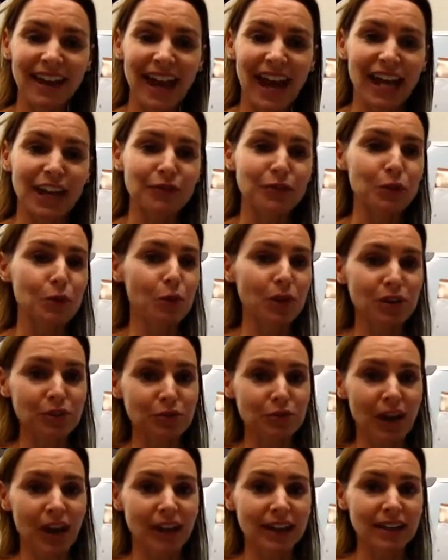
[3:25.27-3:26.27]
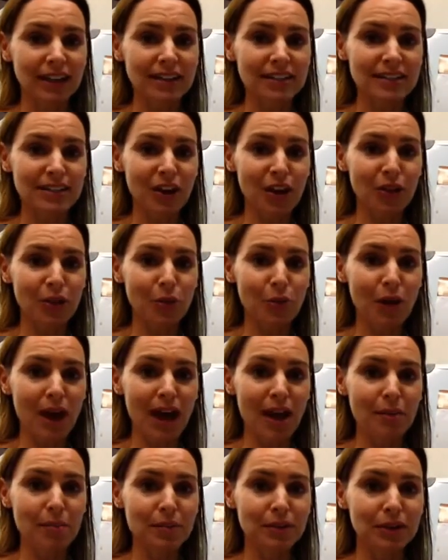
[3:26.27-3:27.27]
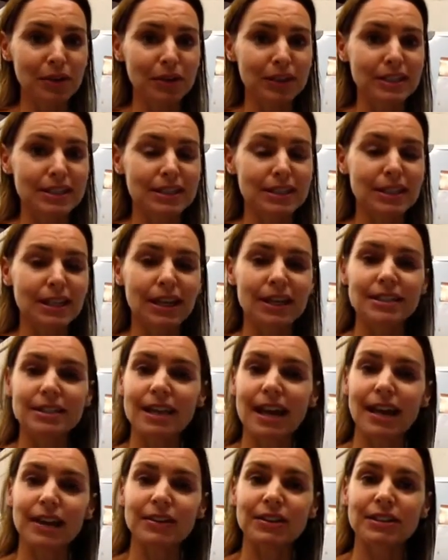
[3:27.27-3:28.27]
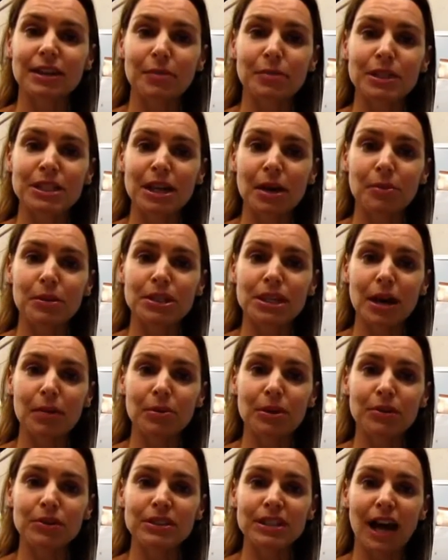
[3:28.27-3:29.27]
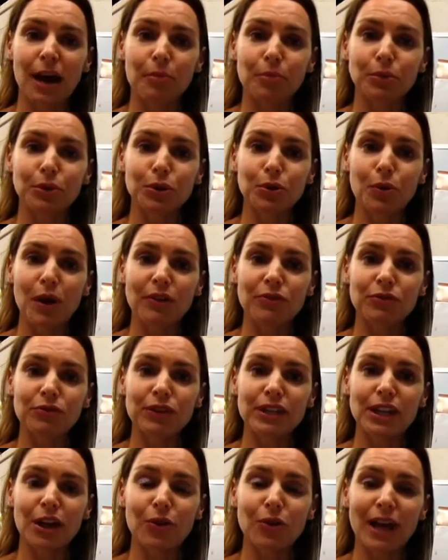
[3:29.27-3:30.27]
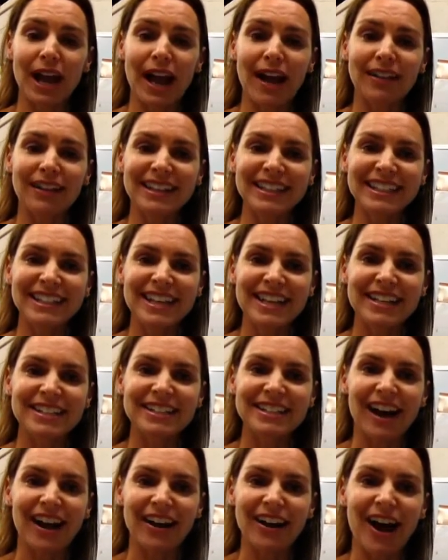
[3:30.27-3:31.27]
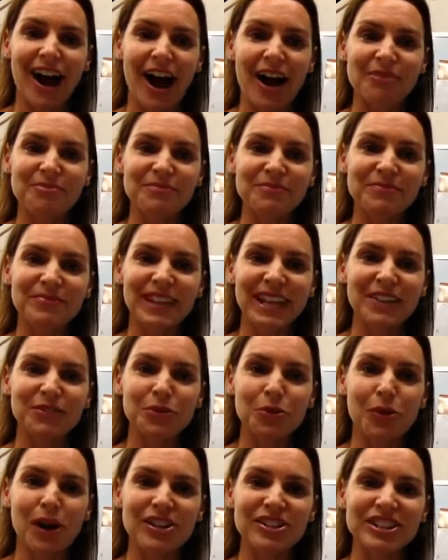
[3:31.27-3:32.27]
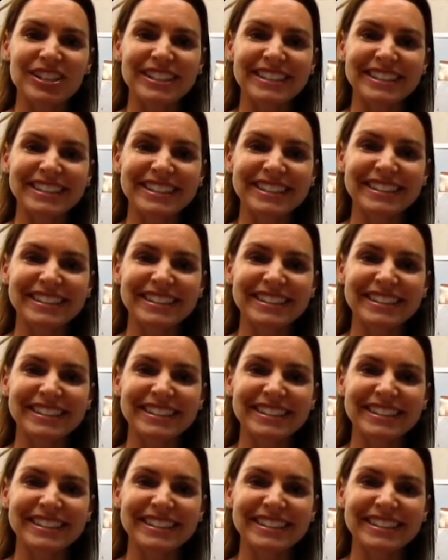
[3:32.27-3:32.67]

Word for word: And if you want to find us on the web, you can seek us at www.bluewavefitocala.com. Thanks for watching.